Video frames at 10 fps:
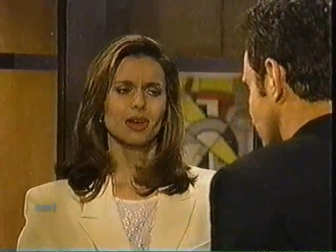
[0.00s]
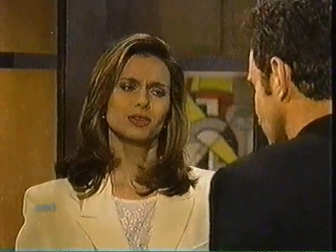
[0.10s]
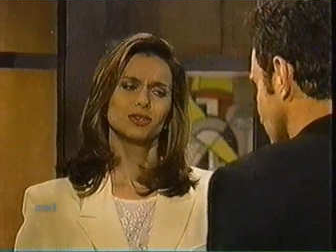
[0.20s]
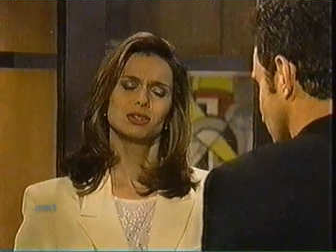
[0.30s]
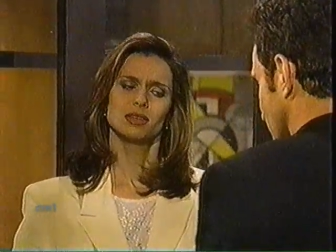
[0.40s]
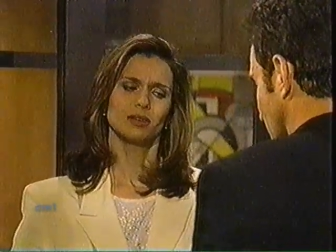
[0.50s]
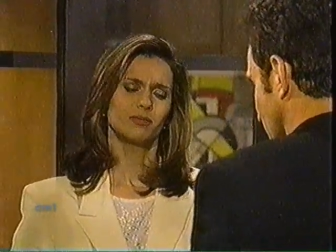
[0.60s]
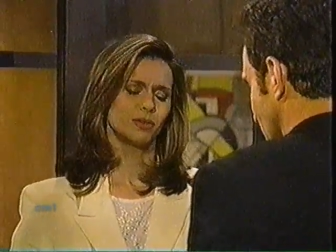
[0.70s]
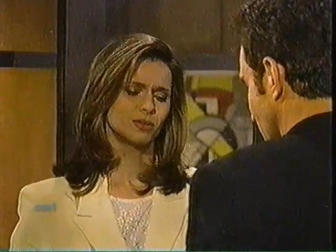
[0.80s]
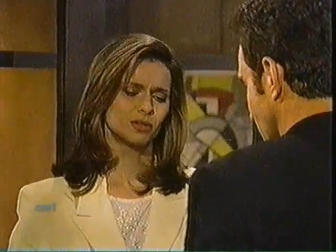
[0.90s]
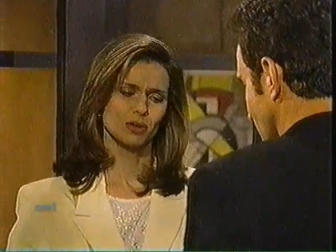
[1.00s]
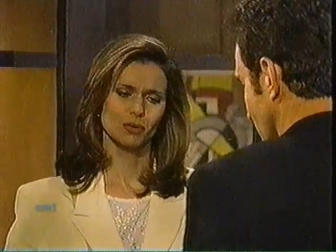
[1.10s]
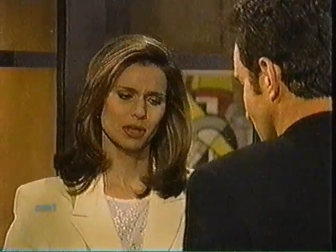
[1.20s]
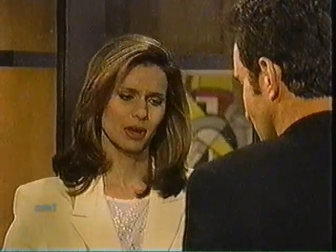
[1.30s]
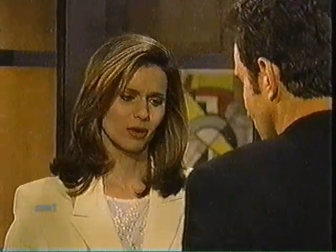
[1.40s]
I just, I feel so
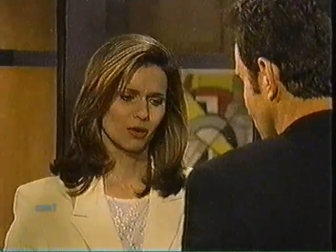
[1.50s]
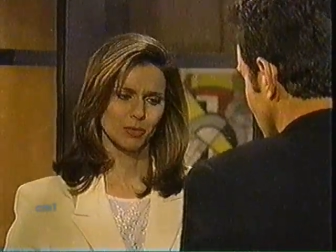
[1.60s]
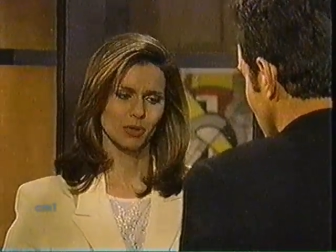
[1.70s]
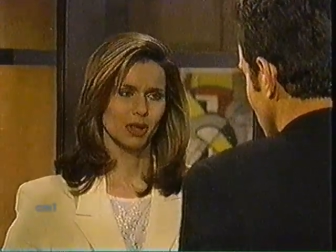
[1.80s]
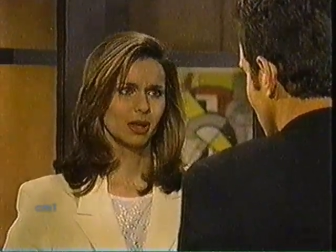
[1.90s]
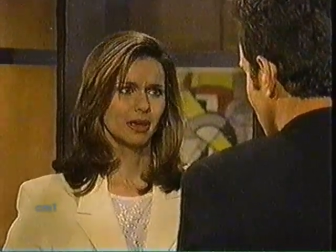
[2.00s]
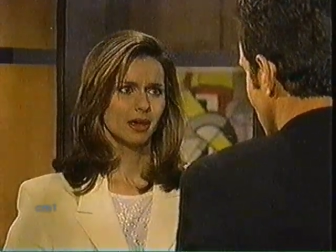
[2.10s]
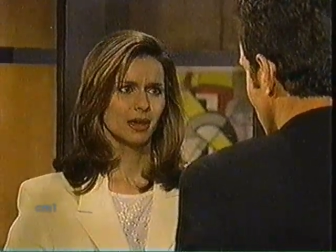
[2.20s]
terrible.